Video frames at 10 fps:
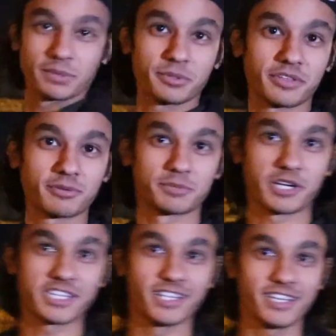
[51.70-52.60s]
people think we're
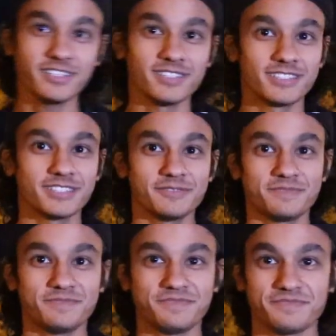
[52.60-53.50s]
breaking in?
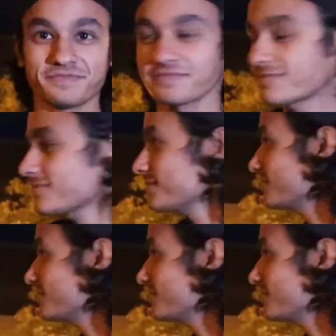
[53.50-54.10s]
Uh,